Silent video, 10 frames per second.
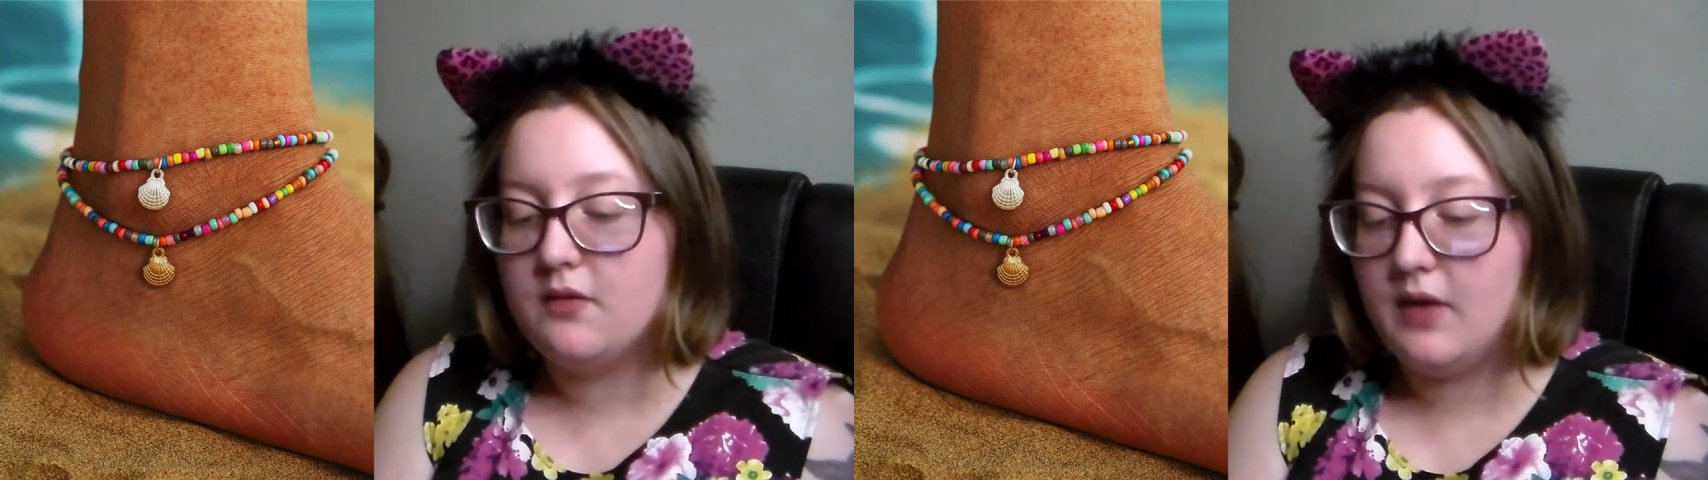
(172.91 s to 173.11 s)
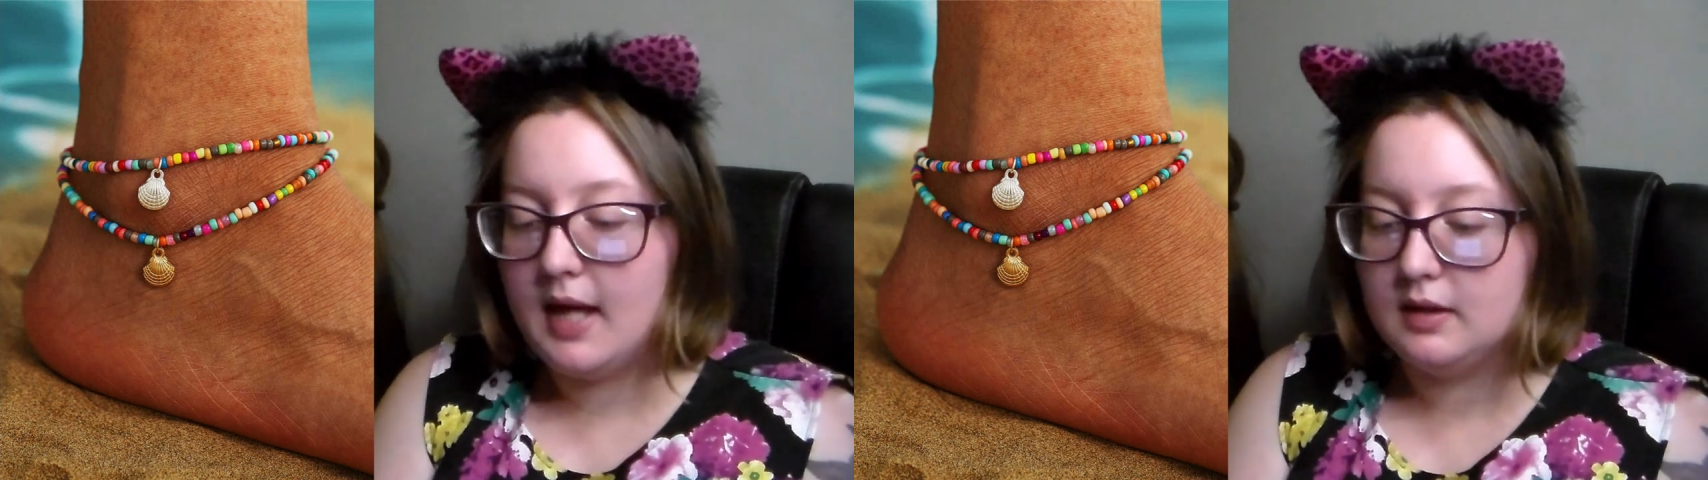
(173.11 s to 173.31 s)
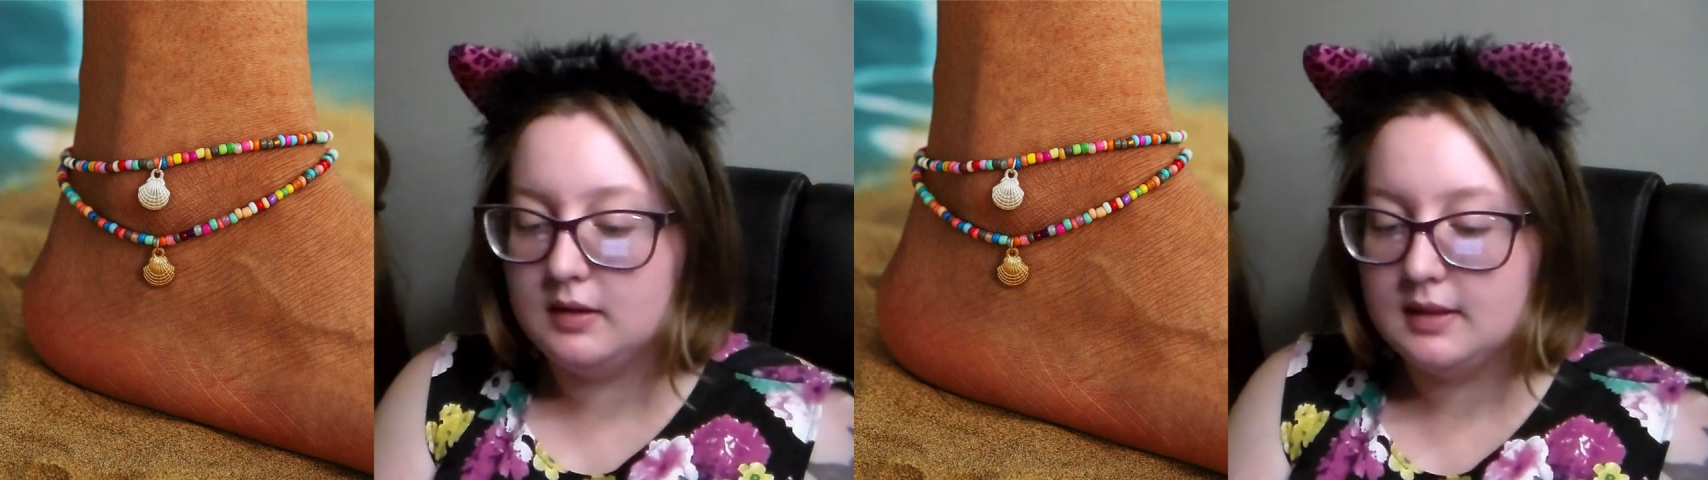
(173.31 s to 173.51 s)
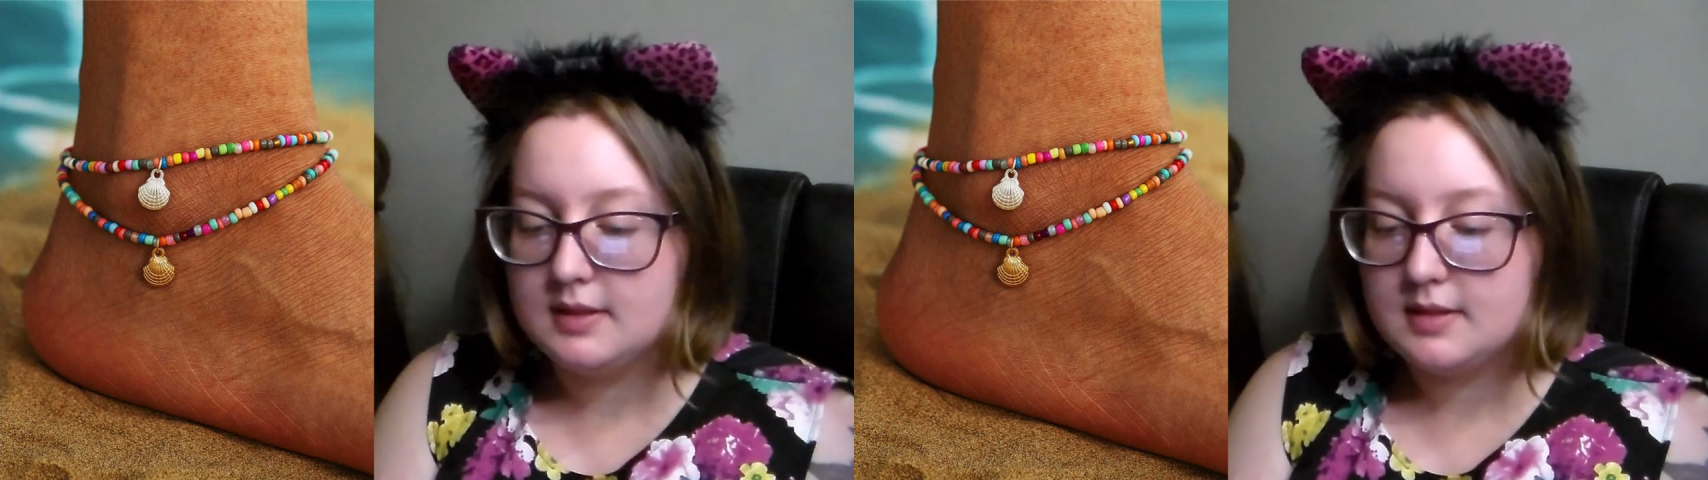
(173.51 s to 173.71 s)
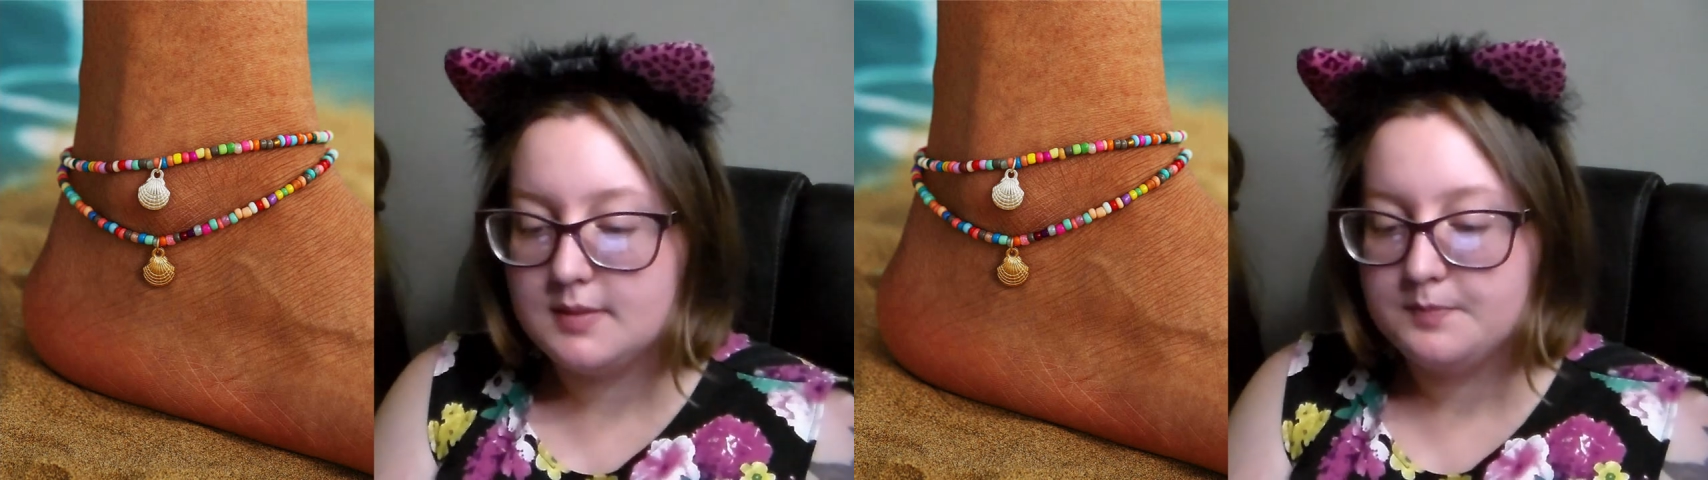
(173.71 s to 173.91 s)
of
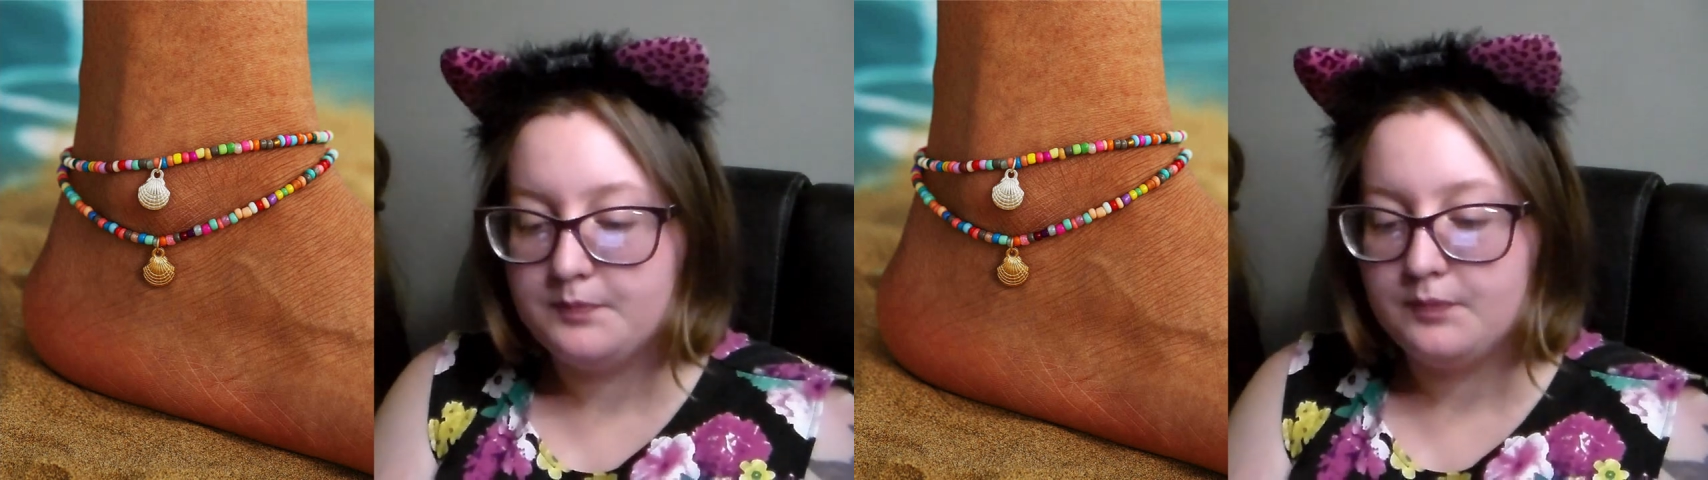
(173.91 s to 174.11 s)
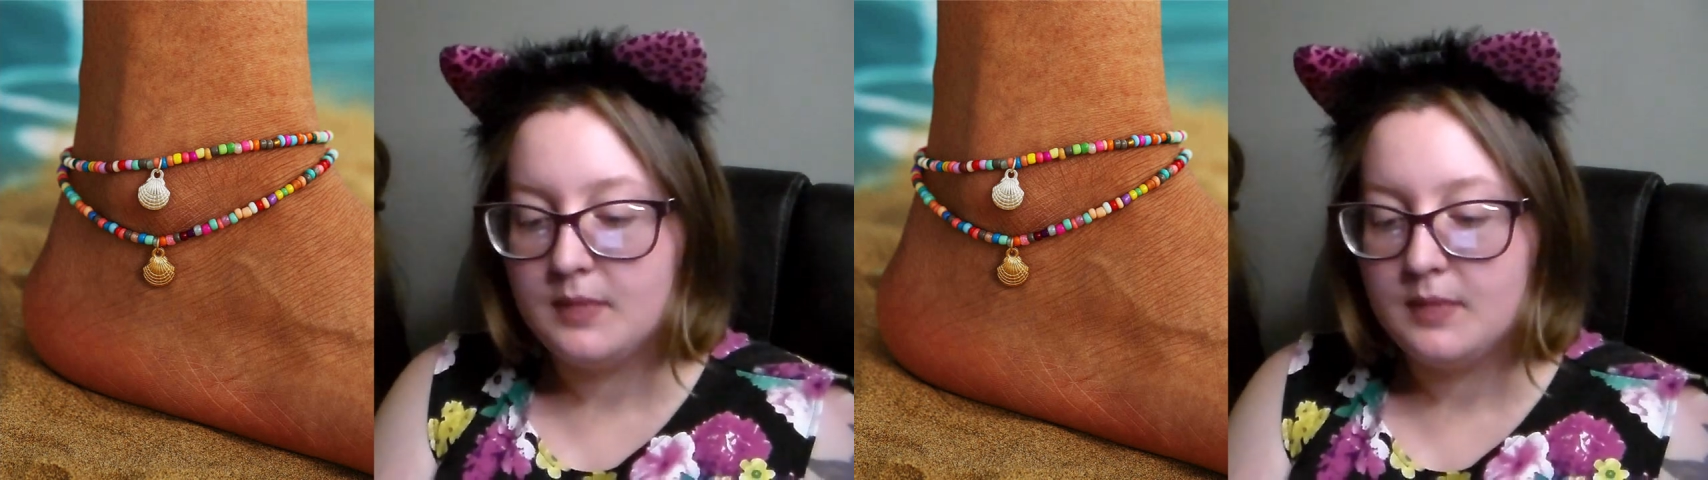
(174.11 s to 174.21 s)
anklets.